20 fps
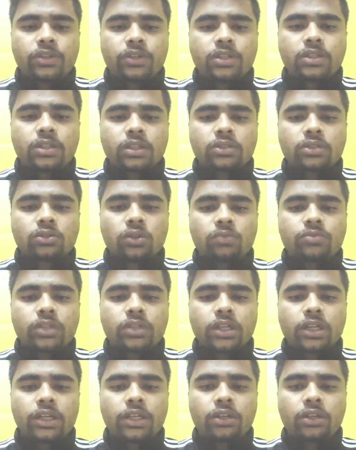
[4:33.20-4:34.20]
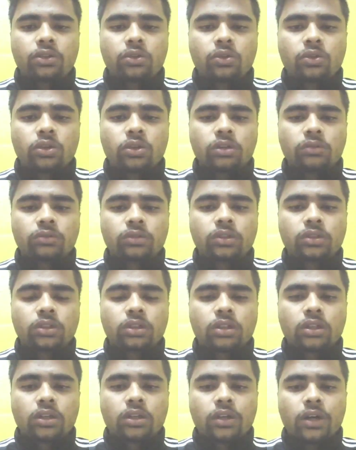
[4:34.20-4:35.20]
features of genetic code,
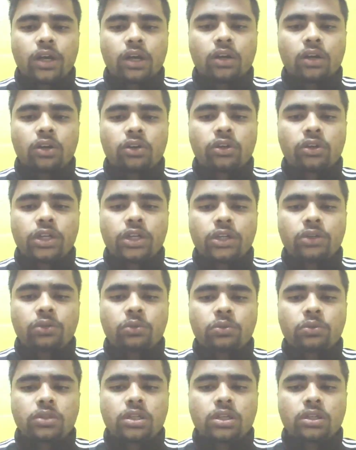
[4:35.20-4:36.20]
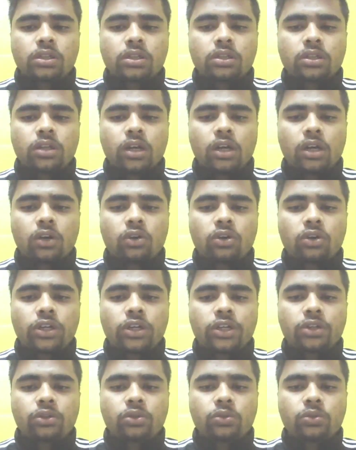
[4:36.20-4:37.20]
according
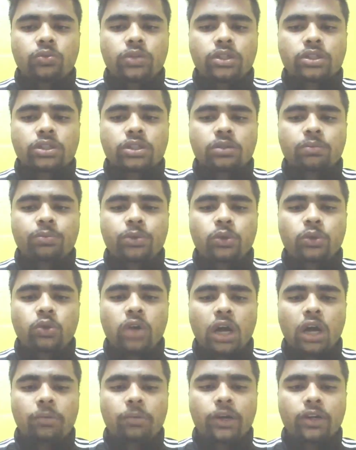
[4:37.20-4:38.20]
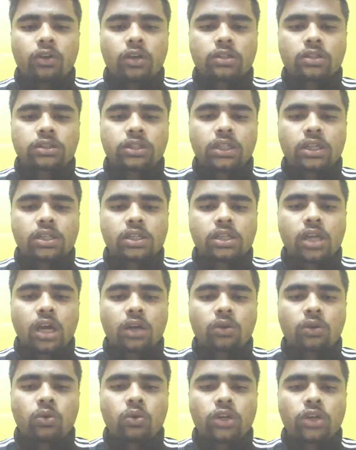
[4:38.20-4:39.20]
to which few amino acids
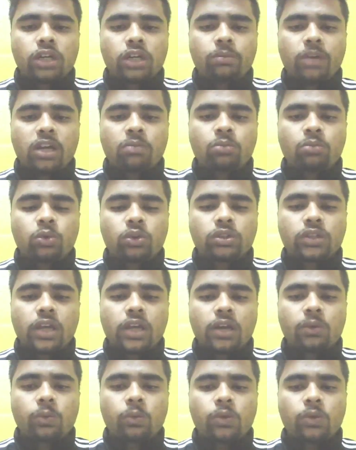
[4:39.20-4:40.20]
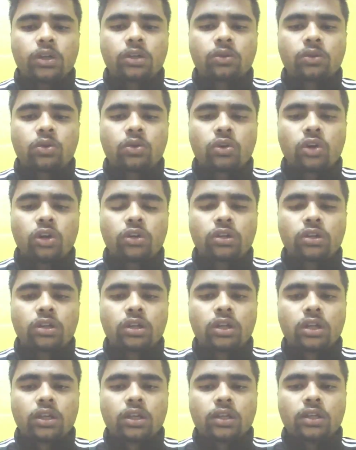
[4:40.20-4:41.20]
are coded by more than one codon,
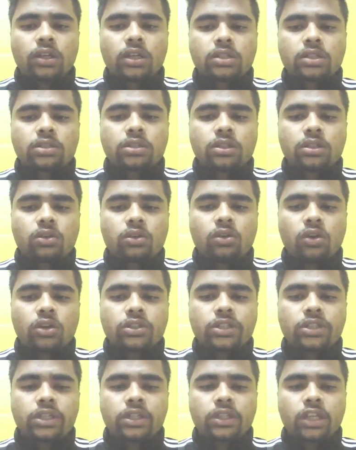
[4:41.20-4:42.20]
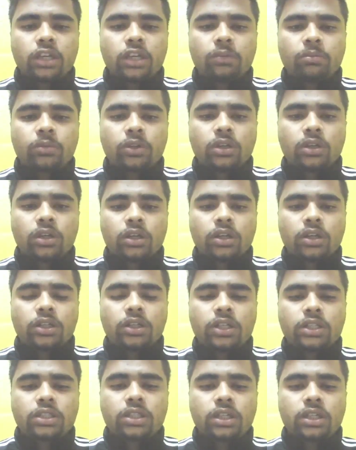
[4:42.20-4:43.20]
thus the causing them
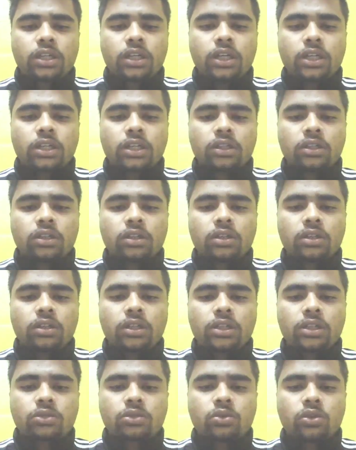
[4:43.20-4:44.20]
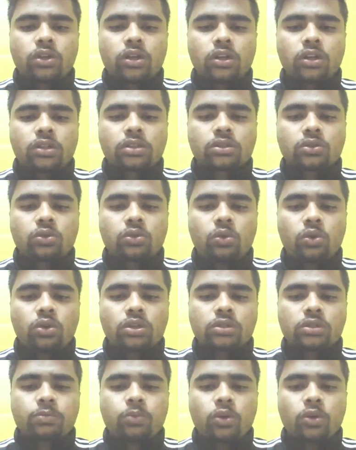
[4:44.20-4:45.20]
degenerate. Each codon
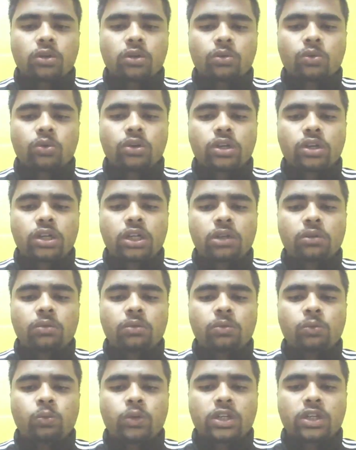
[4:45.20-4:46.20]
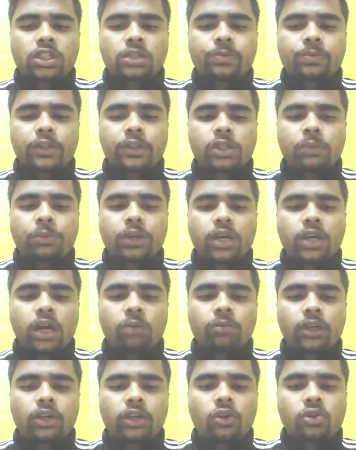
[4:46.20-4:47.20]
codes for only one specific
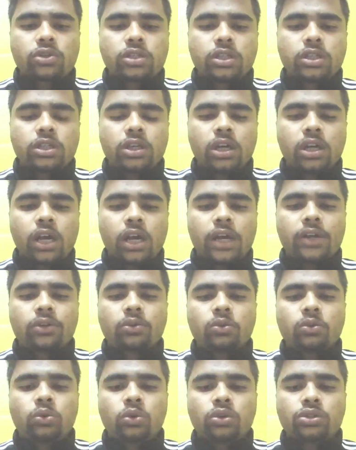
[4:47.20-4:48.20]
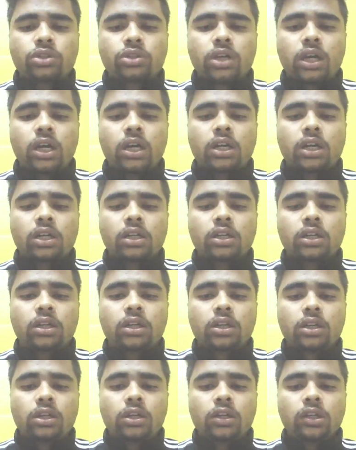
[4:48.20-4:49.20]
amino acid, and codes are
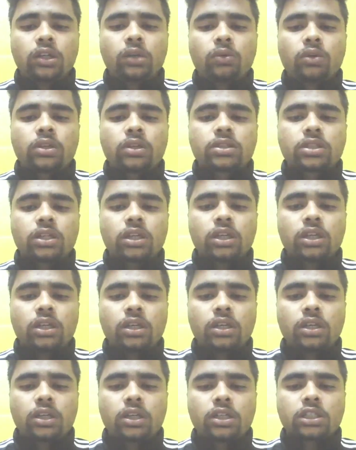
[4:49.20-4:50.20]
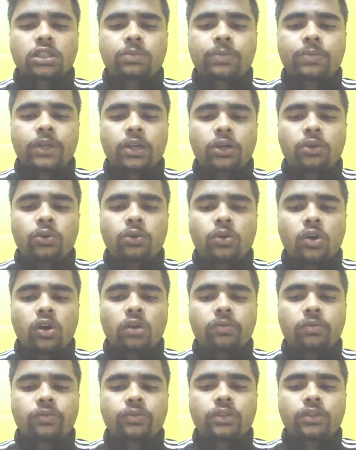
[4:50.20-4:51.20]
universal irrespective
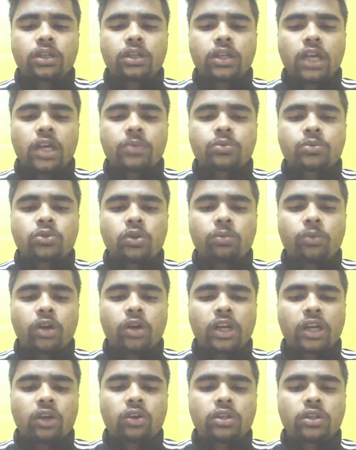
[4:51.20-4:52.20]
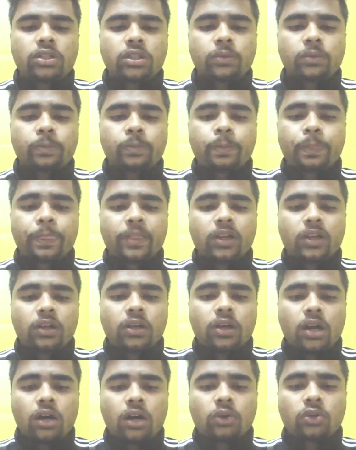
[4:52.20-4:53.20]
of the types of organism.
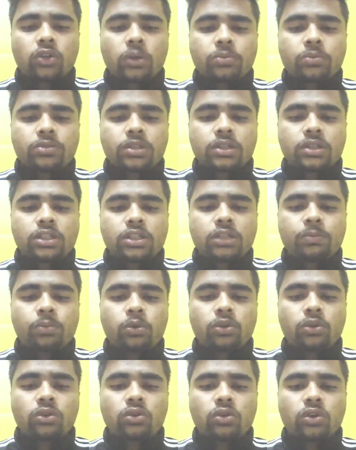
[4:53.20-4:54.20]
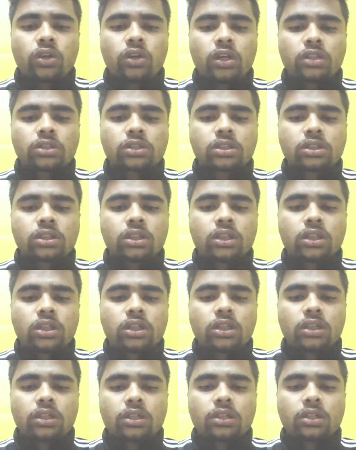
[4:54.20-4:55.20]
Out of 64 codons,
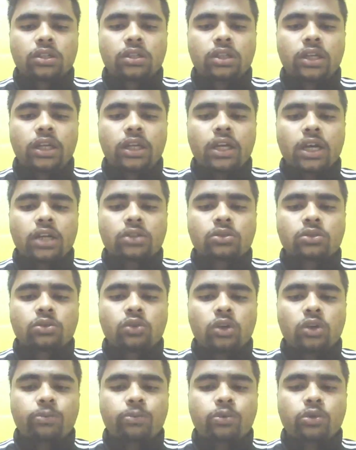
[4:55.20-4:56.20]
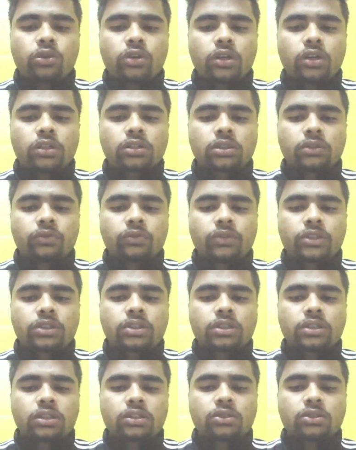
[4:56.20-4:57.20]
3 are stop codons which
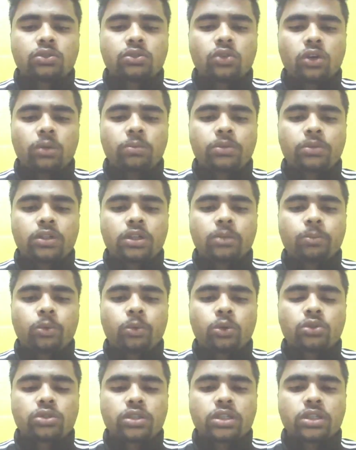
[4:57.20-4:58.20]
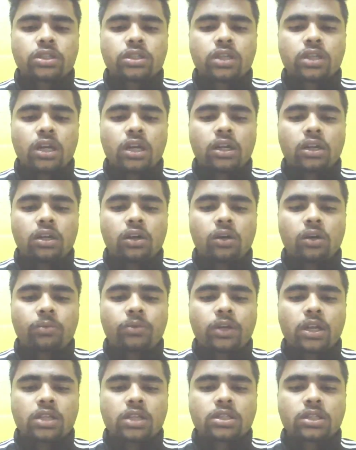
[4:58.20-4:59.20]
stop the process
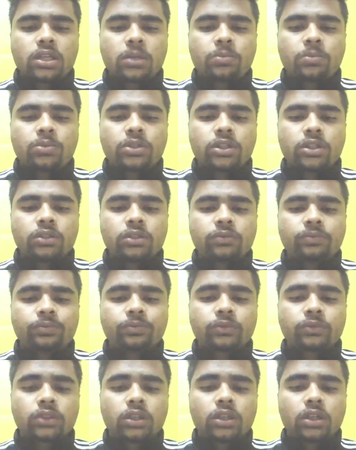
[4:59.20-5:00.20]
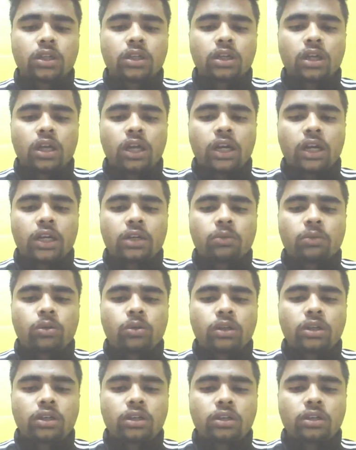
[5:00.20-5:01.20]
of transcription and
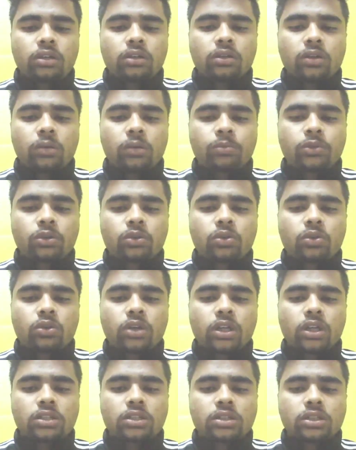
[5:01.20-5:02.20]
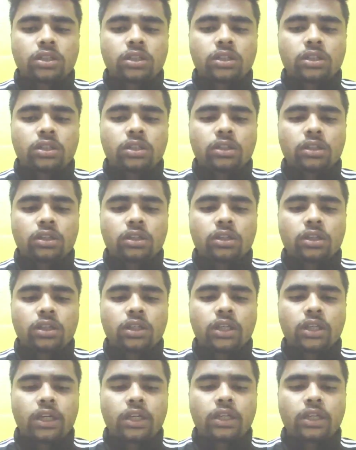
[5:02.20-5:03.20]
one of the codons
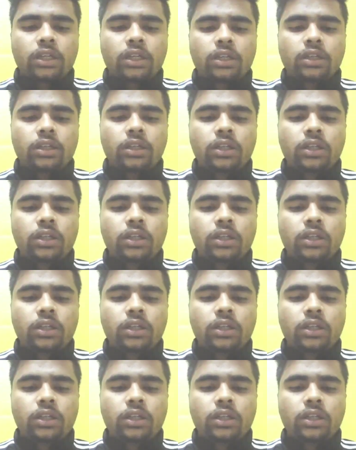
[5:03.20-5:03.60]
in an